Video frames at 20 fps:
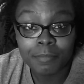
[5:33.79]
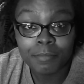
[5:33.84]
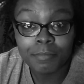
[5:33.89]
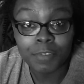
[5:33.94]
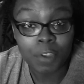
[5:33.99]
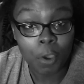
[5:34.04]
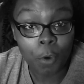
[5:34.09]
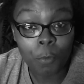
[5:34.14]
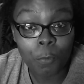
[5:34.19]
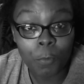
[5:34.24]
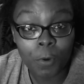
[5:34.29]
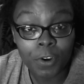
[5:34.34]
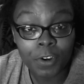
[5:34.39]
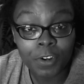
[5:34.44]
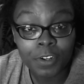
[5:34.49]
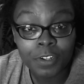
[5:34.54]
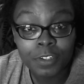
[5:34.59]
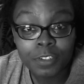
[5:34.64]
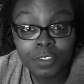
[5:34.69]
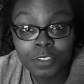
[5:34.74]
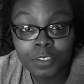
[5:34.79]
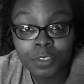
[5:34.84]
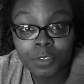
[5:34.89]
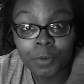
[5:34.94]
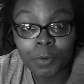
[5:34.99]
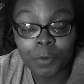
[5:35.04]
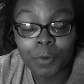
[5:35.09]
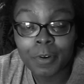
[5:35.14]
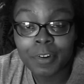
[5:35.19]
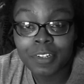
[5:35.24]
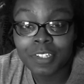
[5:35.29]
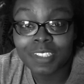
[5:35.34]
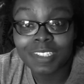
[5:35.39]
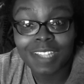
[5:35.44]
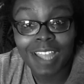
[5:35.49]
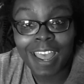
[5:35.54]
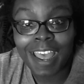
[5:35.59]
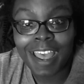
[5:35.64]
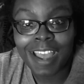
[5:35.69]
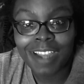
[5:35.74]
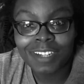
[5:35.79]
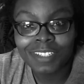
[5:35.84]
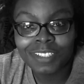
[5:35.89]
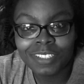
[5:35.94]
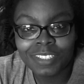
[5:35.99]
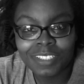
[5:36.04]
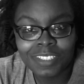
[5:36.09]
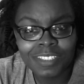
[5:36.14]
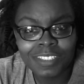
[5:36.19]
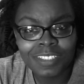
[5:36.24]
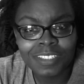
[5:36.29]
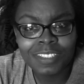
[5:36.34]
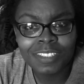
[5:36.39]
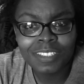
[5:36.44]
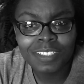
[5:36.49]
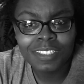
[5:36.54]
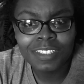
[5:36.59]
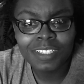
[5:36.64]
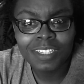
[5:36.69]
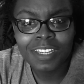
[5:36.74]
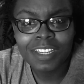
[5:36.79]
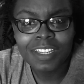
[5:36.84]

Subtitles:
no words or just actions,